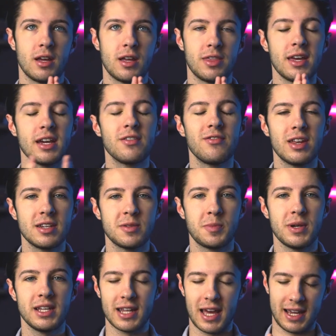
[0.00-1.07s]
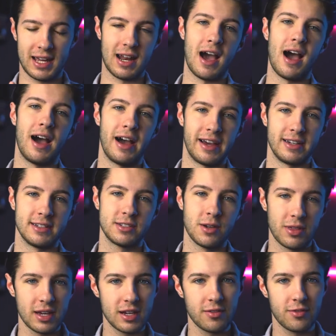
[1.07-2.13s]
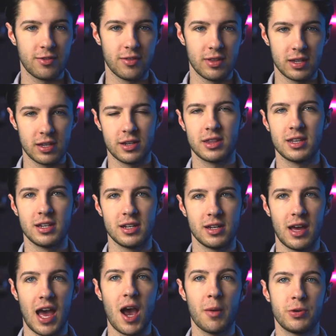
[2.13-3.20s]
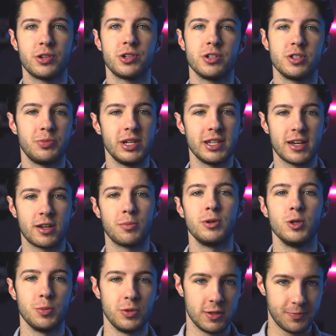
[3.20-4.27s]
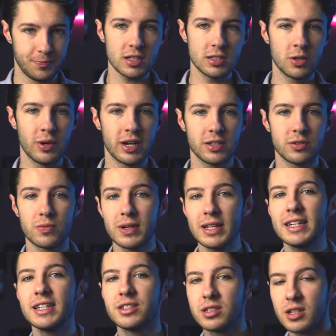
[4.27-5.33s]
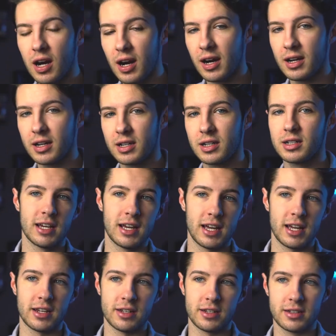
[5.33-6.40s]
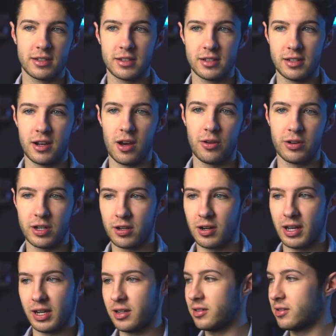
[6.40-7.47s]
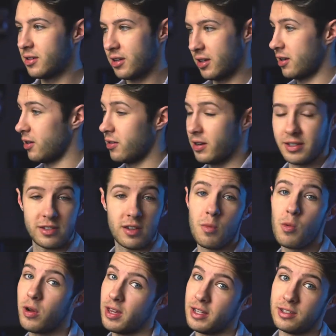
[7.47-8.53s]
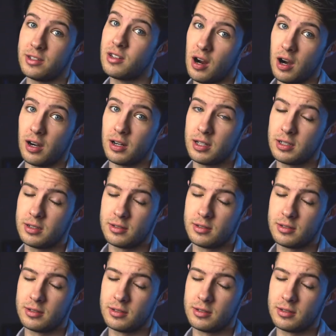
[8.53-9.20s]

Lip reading: Think of it as being like an eye. So think of the aperture as being like a pupil. So when it's really dark and you're in somewhere that's dark,